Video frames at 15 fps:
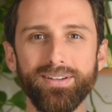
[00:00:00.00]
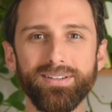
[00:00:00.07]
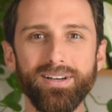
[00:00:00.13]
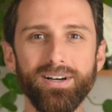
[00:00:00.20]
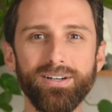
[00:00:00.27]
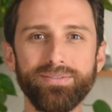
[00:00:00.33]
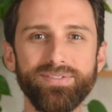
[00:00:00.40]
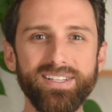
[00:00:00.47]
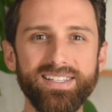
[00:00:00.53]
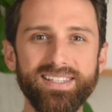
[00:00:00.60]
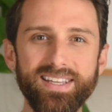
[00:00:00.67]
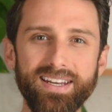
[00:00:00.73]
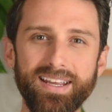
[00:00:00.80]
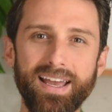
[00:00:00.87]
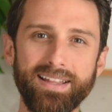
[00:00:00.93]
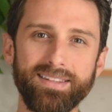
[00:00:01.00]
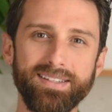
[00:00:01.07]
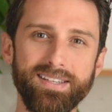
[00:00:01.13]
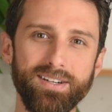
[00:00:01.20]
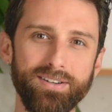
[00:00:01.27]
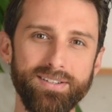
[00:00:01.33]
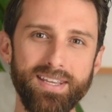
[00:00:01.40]
of sitting at the
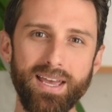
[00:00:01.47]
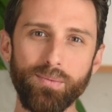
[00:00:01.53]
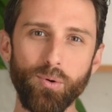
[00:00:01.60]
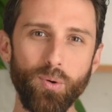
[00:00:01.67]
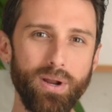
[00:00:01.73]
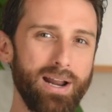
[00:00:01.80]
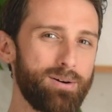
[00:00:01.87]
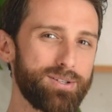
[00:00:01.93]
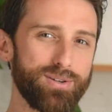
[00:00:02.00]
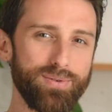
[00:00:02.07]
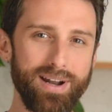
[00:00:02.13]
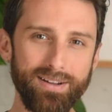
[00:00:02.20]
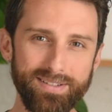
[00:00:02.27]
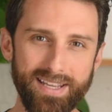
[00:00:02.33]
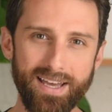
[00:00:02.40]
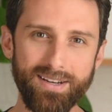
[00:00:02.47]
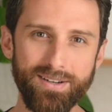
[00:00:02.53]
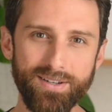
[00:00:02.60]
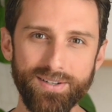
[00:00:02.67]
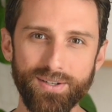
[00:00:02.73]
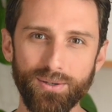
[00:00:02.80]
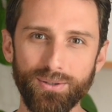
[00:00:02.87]
dinner table when I was around 10
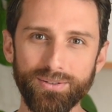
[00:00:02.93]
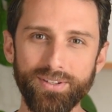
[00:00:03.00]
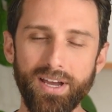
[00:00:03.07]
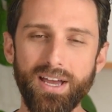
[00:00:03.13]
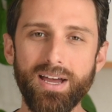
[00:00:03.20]
years old,